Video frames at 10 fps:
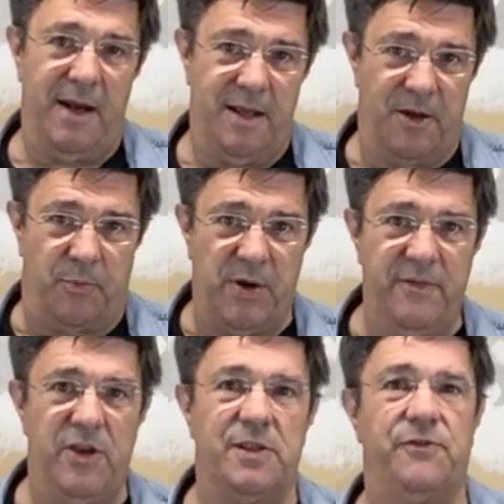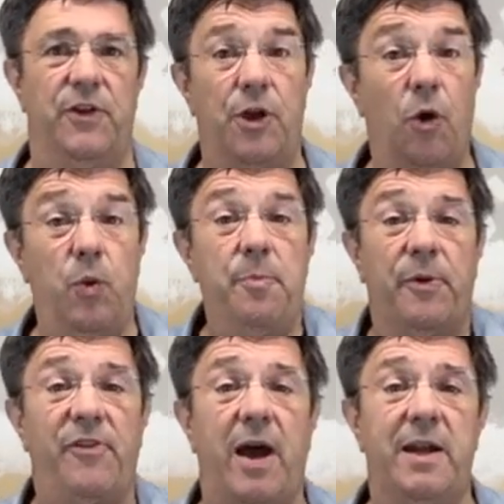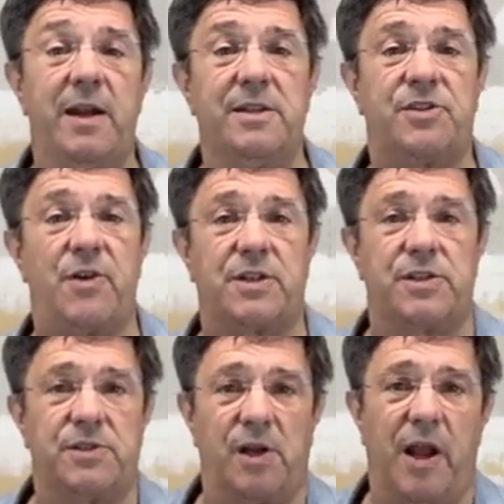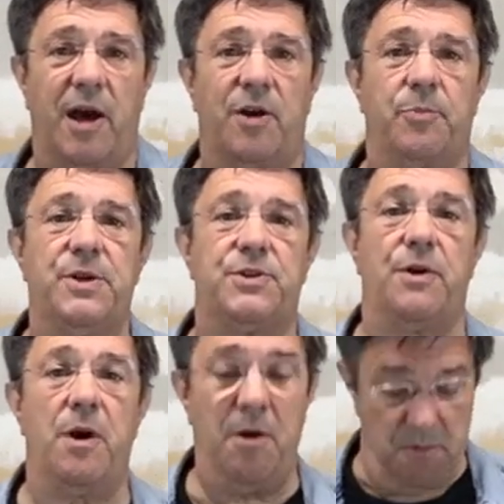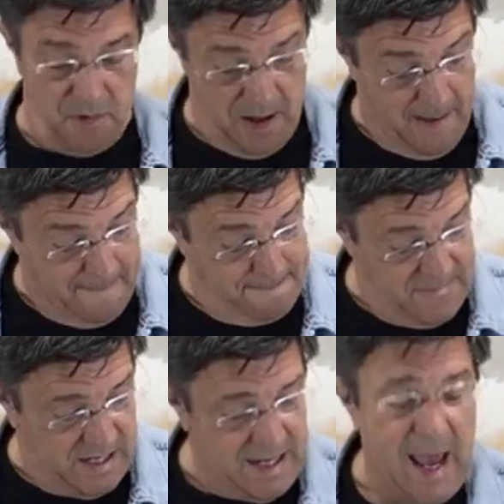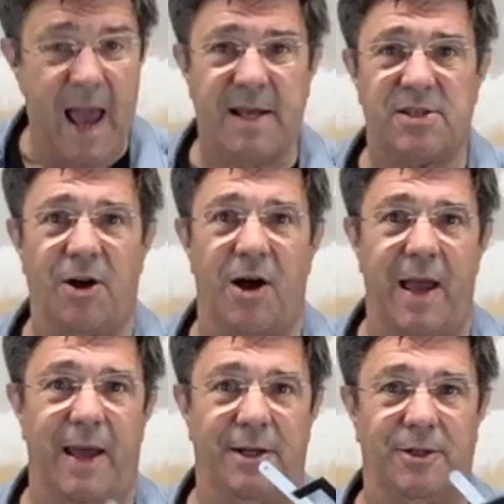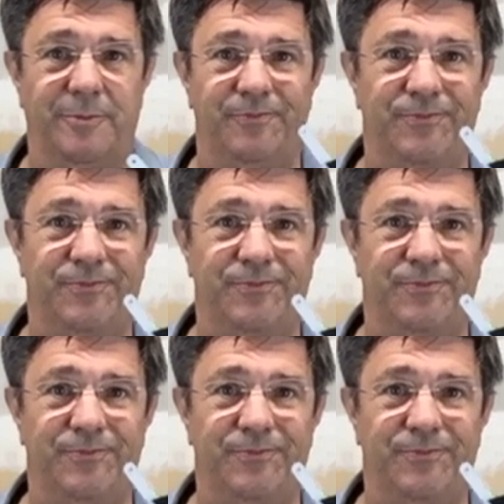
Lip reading: in a previous video, we provided instructions on how to print your own mini hacksaw handle.